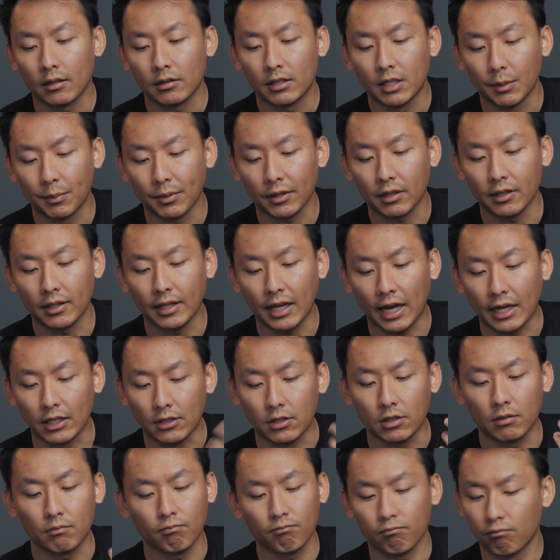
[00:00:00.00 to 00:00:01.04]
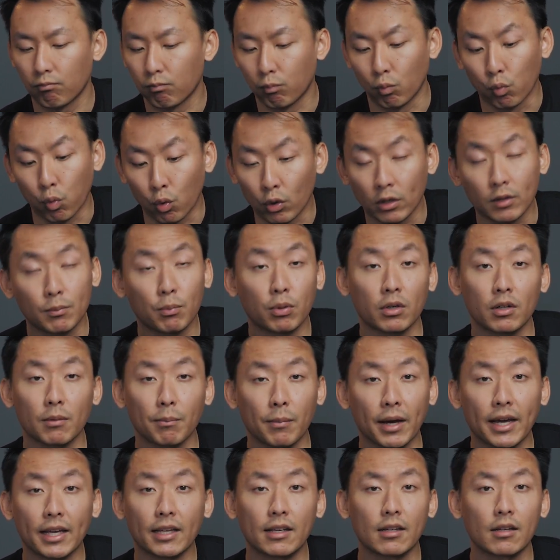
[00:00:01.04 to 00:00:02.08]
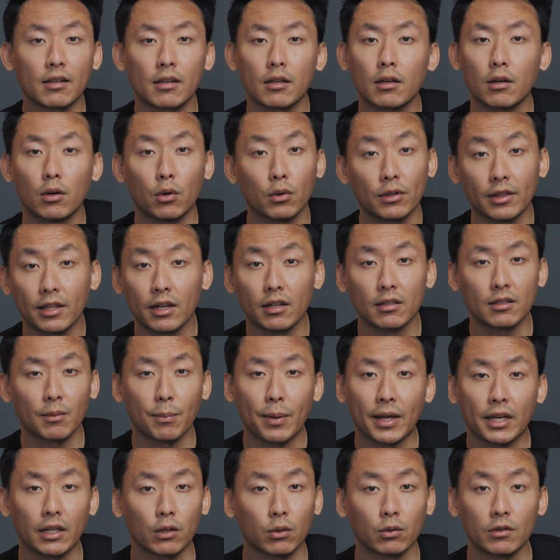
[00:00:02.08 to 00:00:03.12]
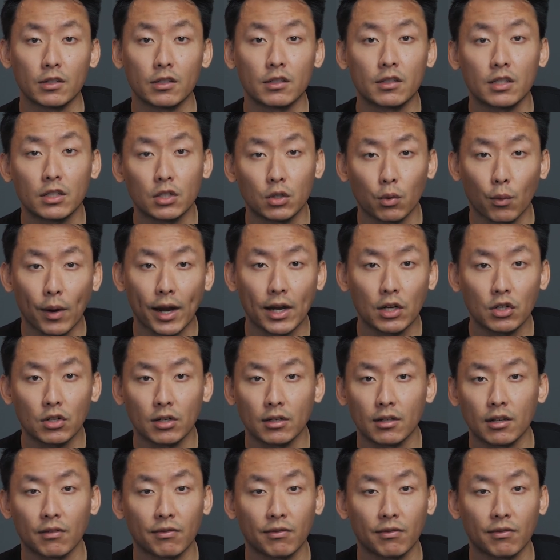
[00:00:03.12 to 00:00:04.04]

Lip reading: Typically I would put a mic on there depending on the situation.